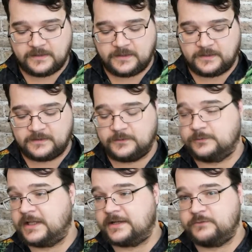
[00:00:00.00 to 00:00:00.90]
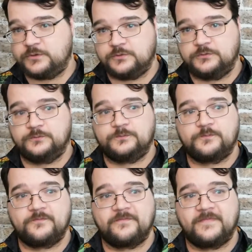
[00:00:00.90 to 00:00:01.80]
a whole lot of new
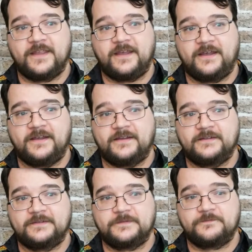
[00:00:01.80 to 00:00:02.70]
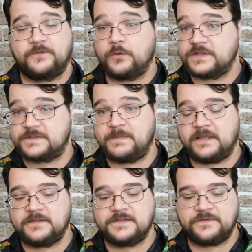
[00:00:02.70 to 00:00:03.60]
focus
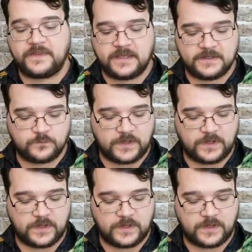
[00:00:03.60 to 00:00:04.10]
spells and things,